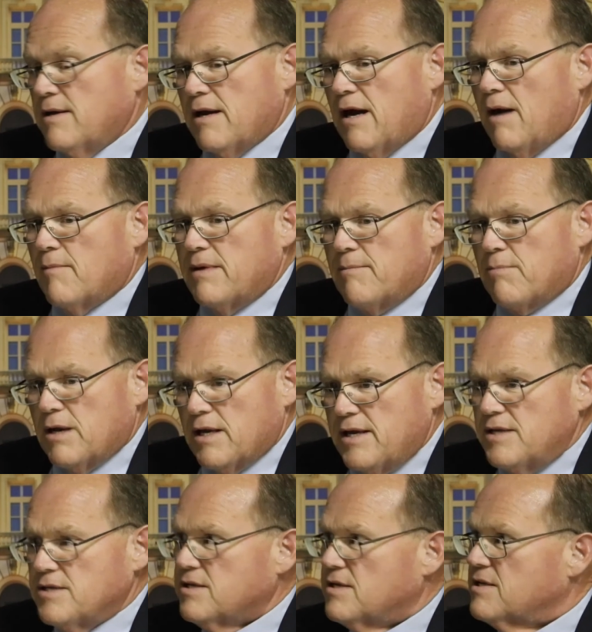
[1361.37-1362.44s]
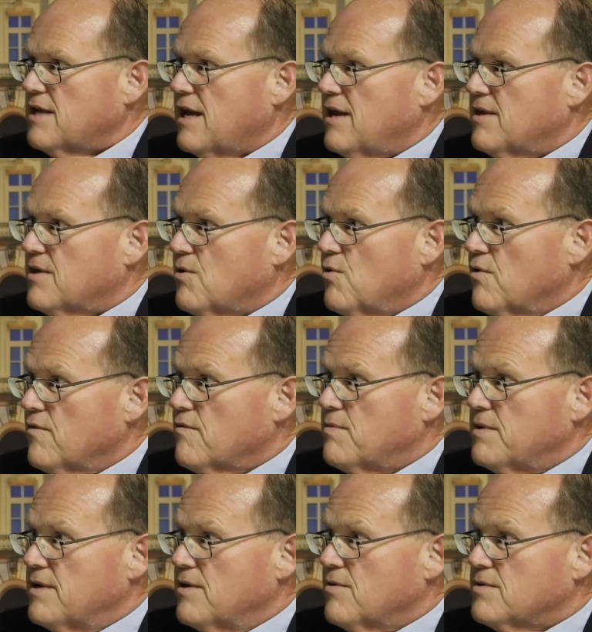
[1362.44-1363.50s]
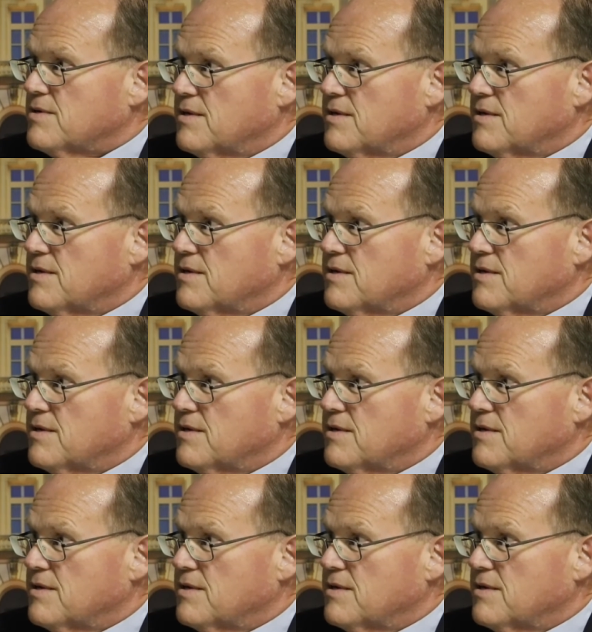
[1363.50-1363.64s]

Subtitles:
I'll be pleased to stay at the Court of Appeals